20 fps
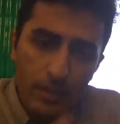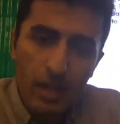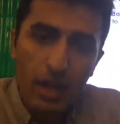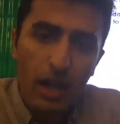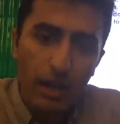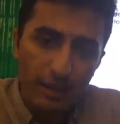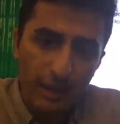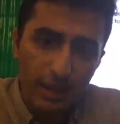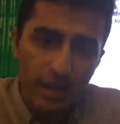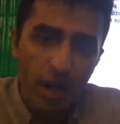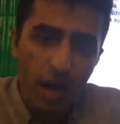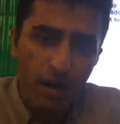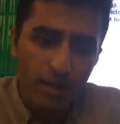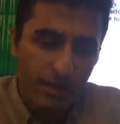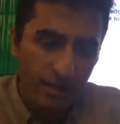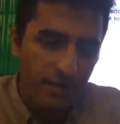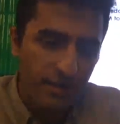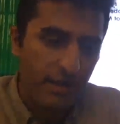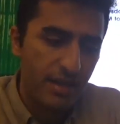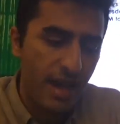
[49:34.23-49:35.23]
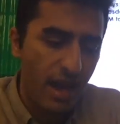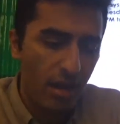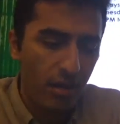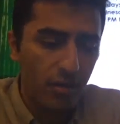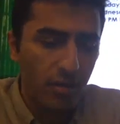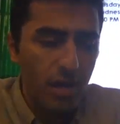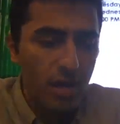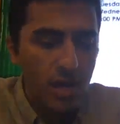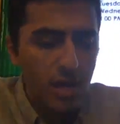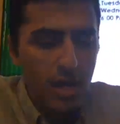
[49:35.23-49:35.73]
the contents.
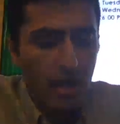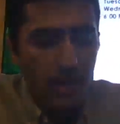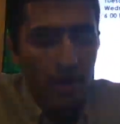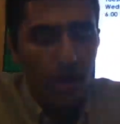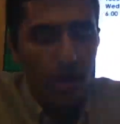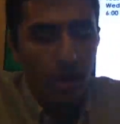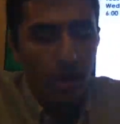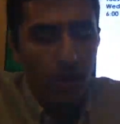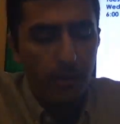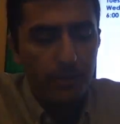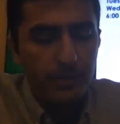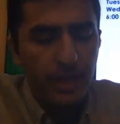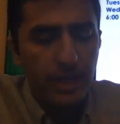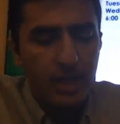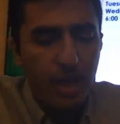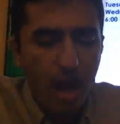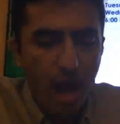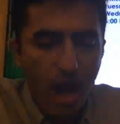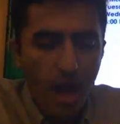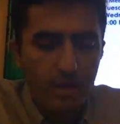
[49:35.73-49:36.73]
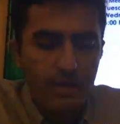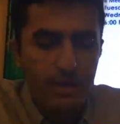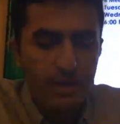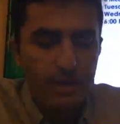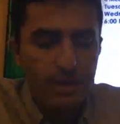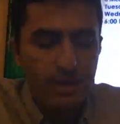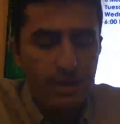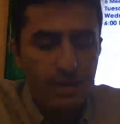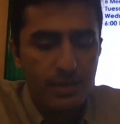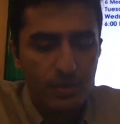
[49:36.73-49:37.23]
Now, the
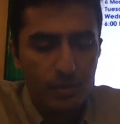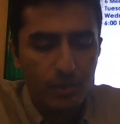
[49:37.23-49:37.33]
contents